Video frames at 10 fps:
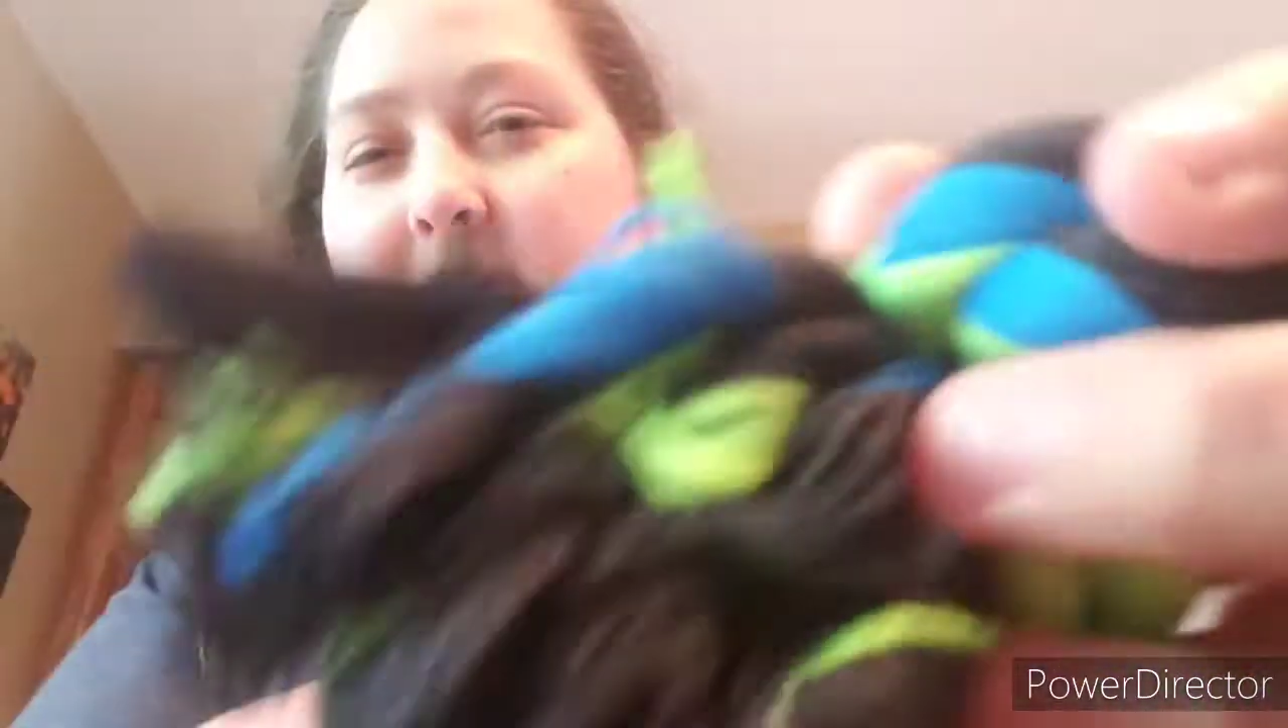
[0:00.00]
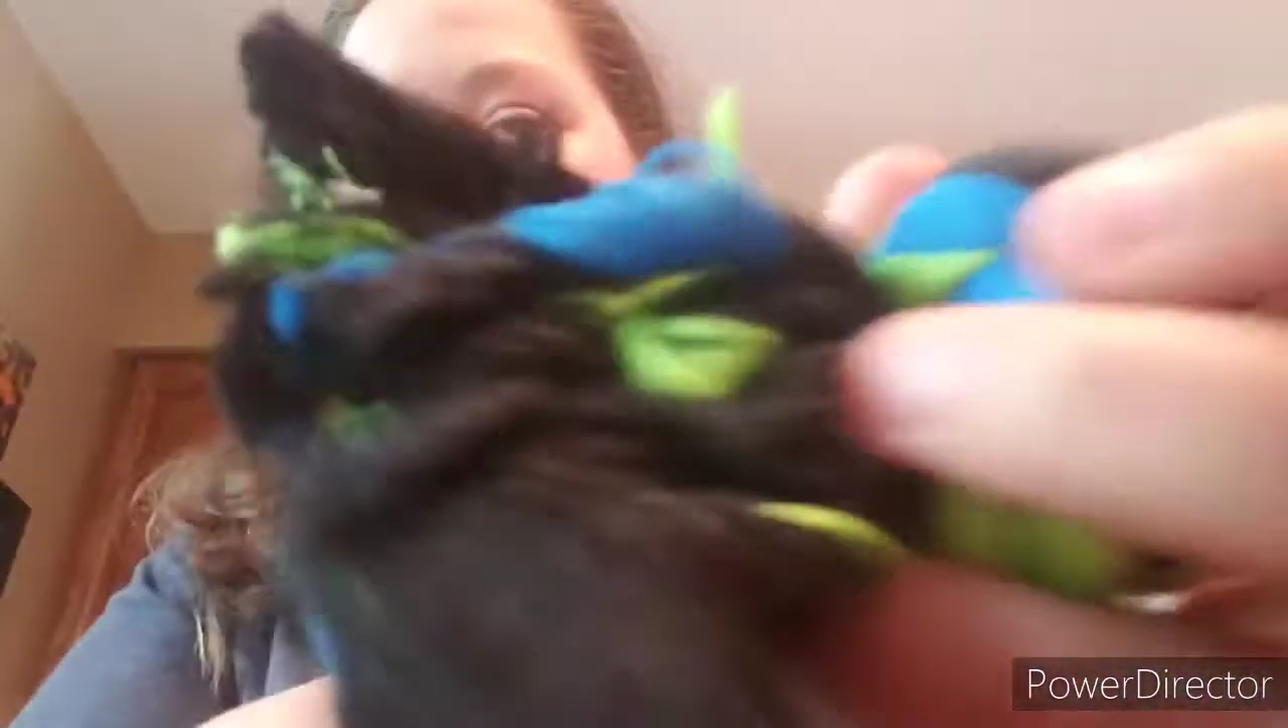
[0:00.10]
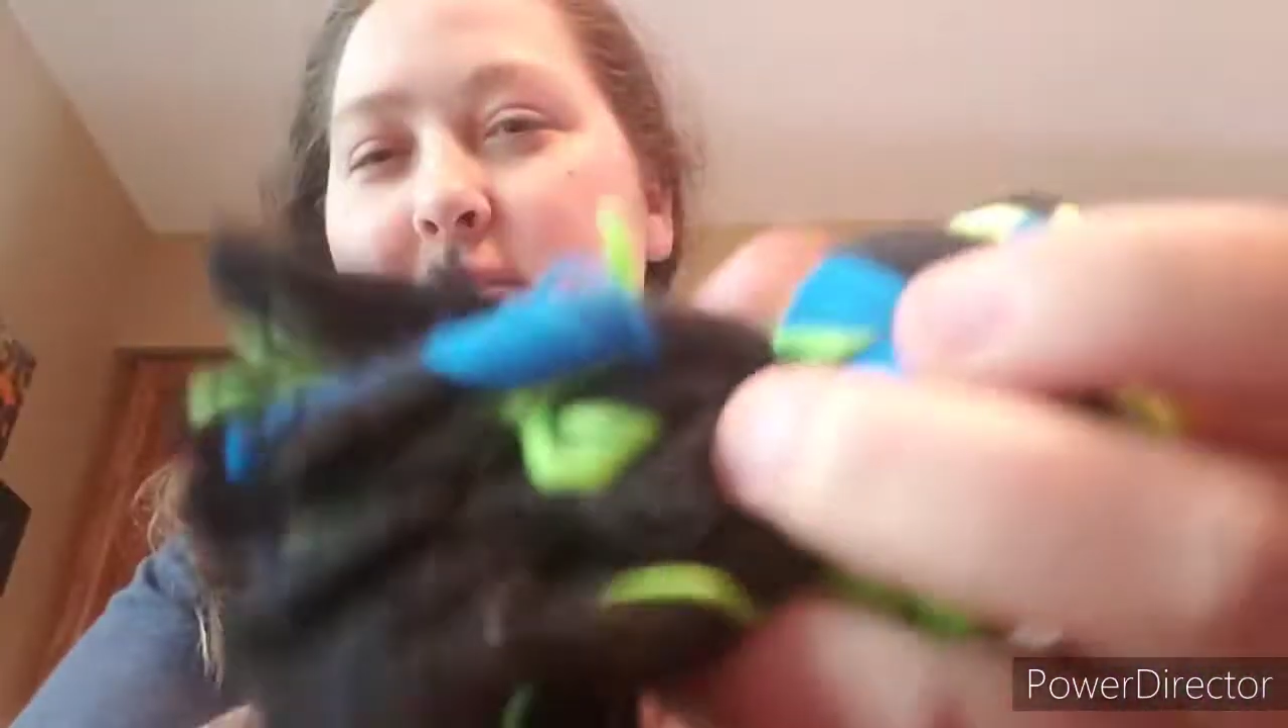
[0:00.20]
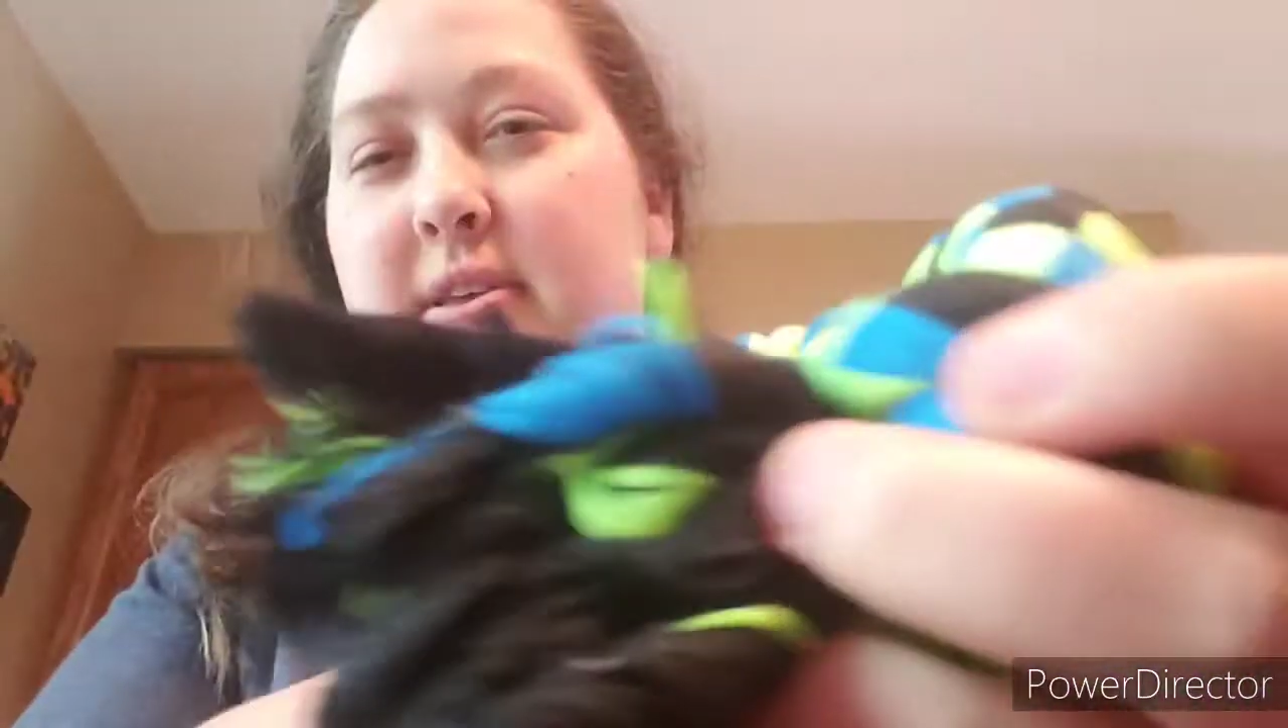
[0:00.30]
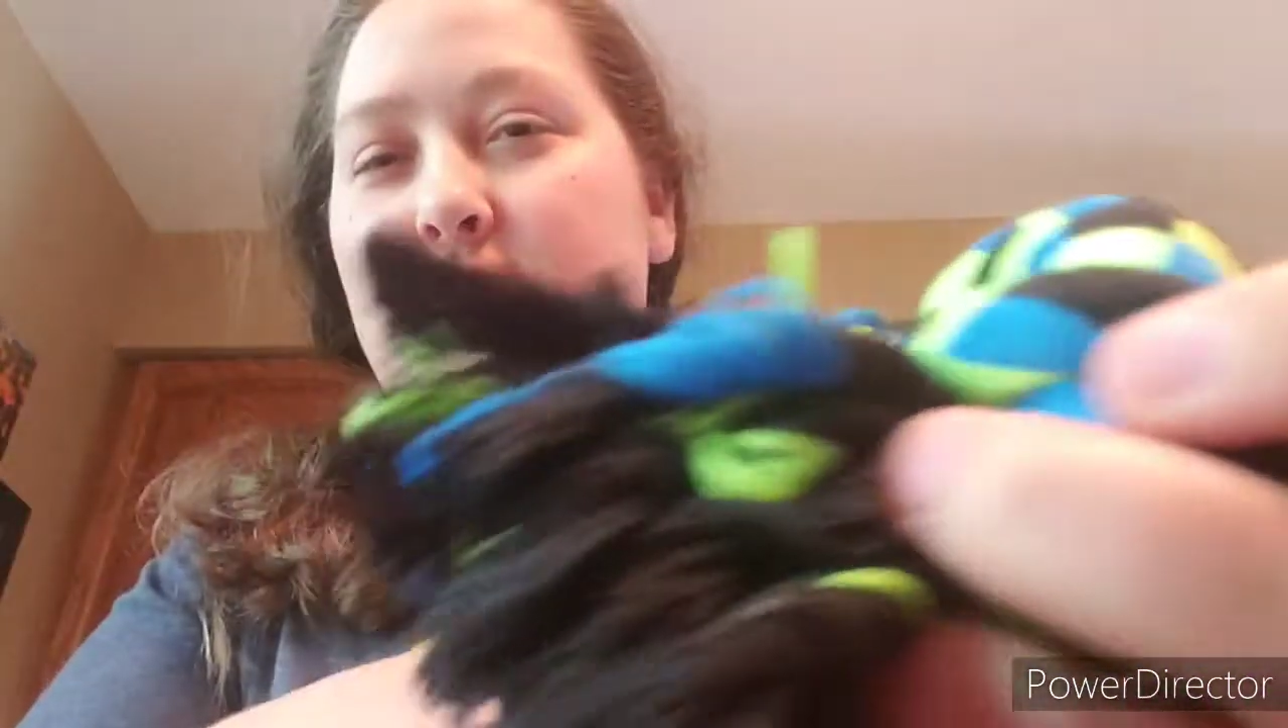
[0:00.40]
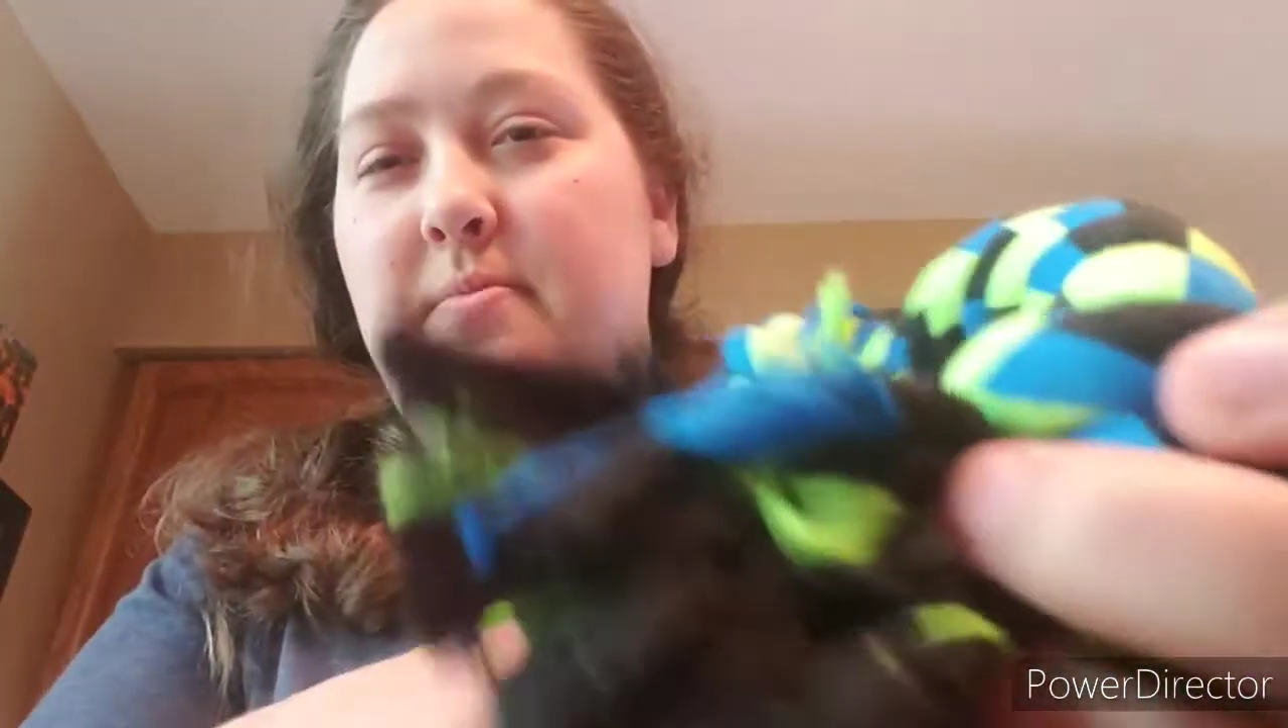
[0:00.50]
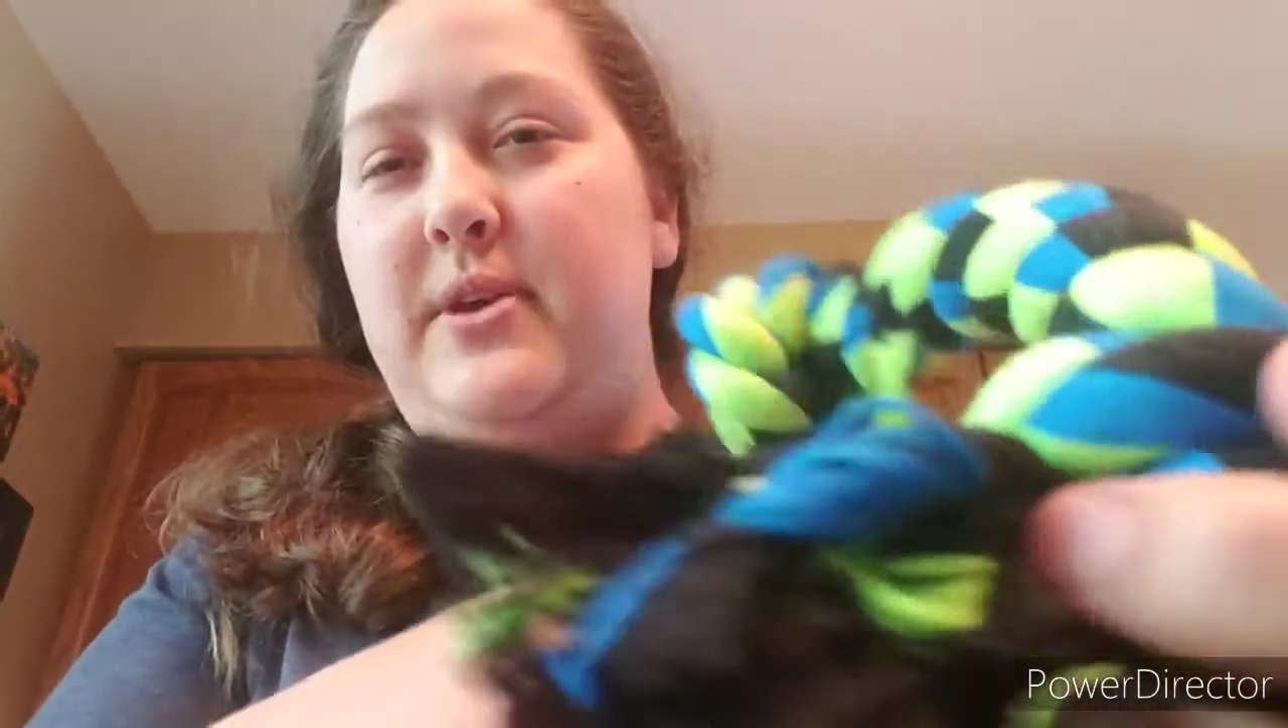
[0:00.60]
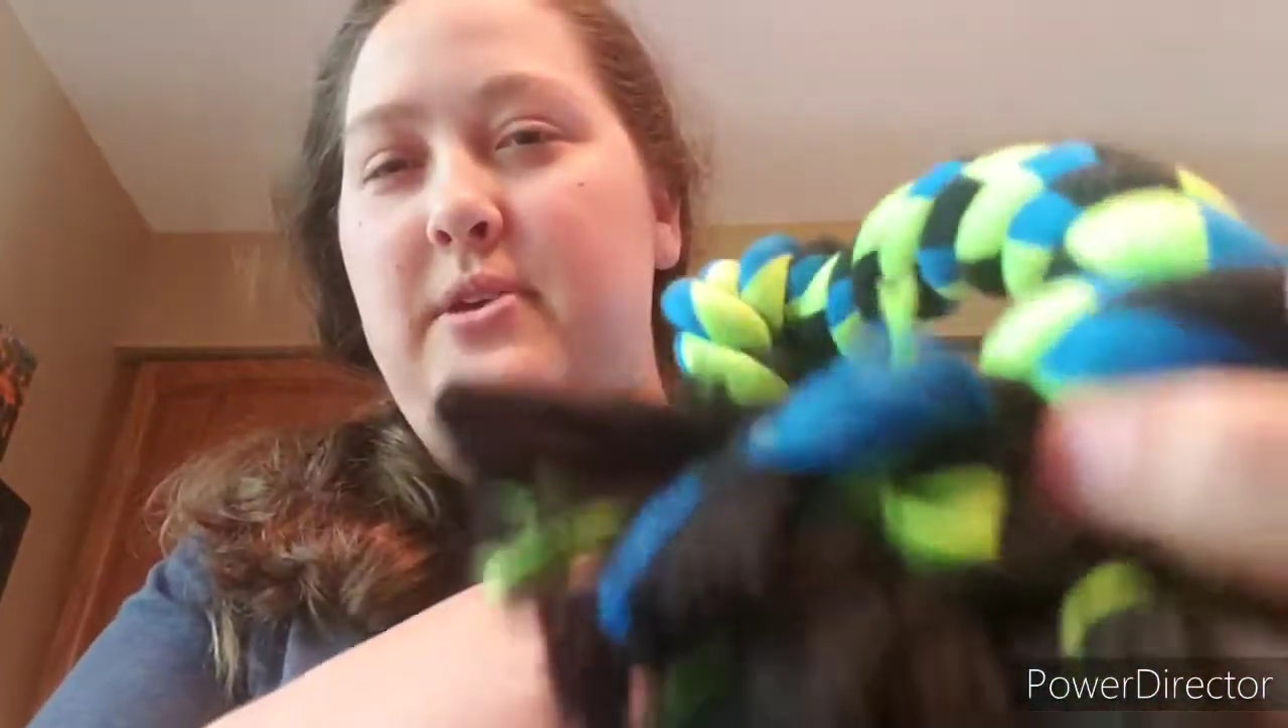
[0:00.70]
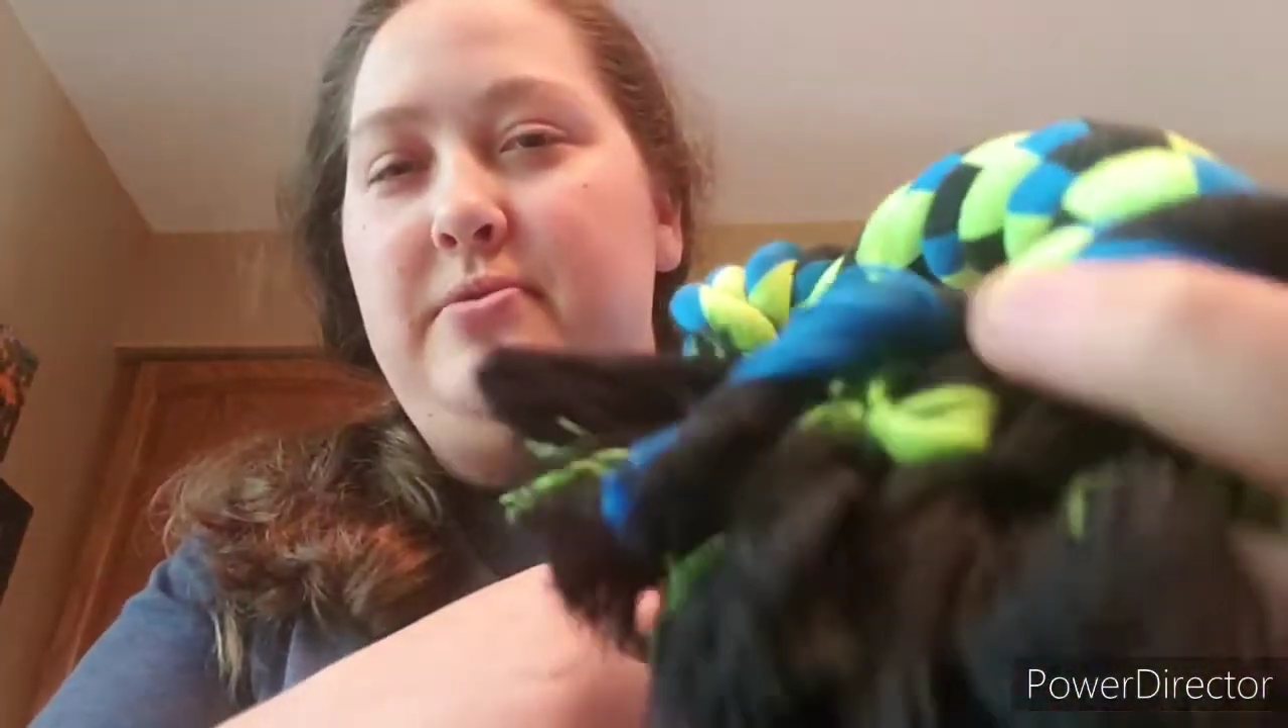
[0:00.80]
basically going to be